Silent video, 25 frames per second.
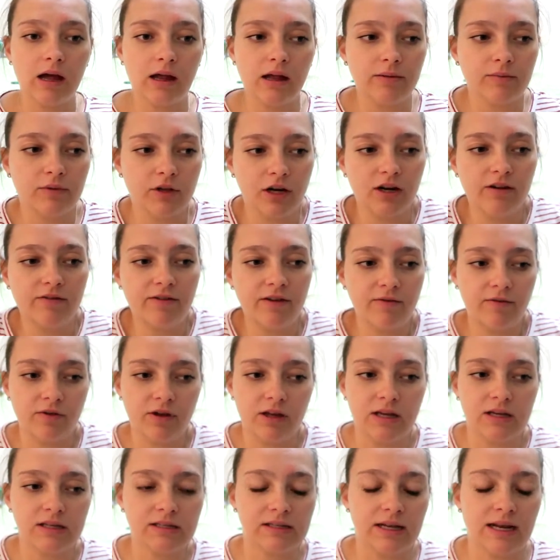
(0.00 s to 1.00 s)
I'm 35
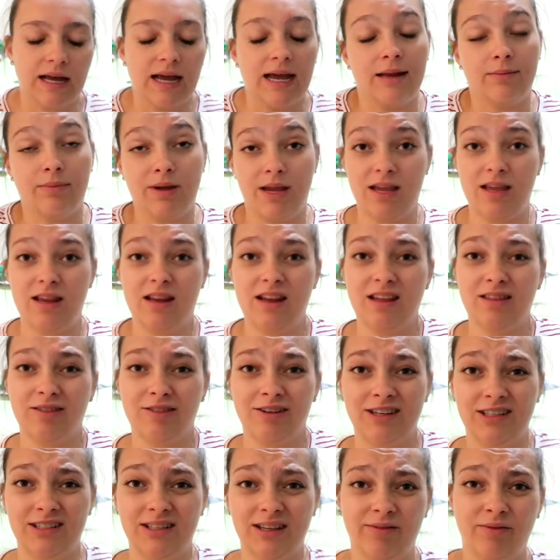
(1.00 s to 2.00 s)
weeks and I had Peyton at
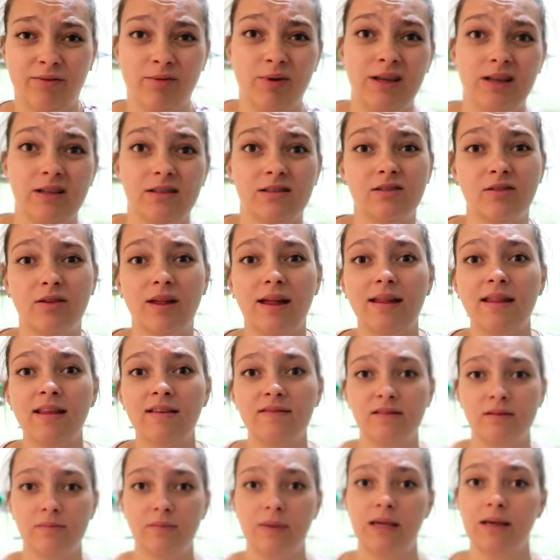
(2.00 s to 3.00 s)
37 weeks. So that
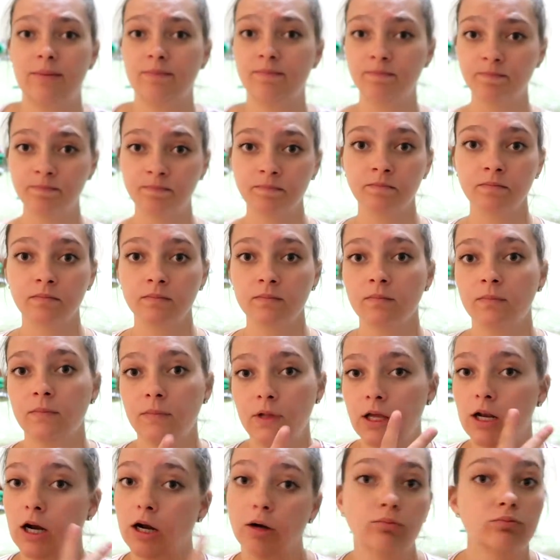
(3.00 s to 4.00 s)
leaves me,
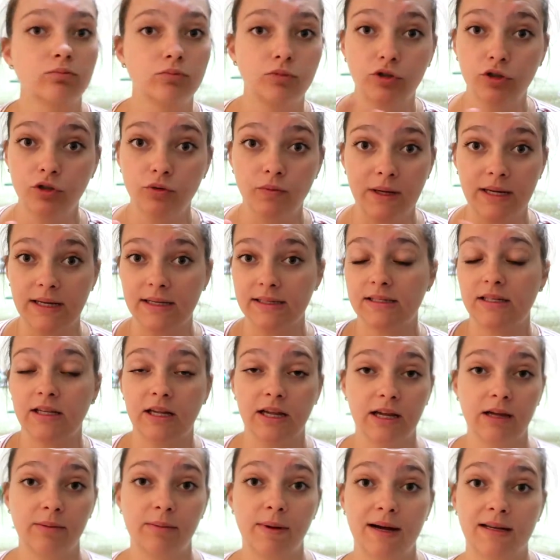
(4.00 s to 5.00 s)
you know, 2 weeks so
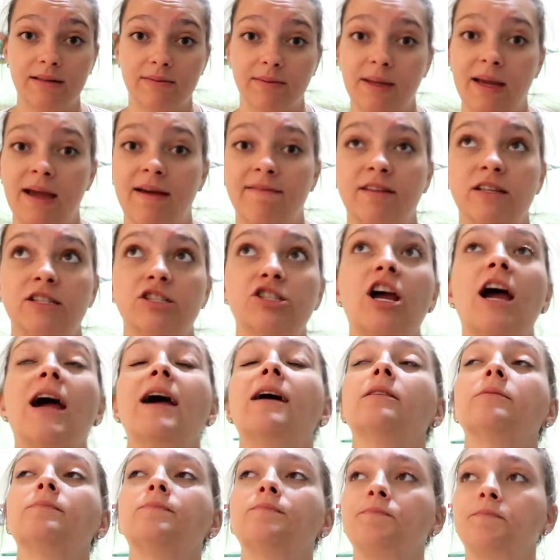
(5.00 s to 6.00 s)
I could possibly have this
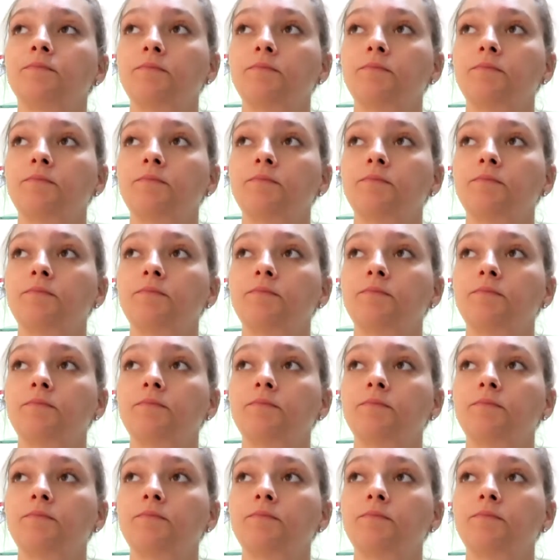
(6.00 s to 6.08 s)
child.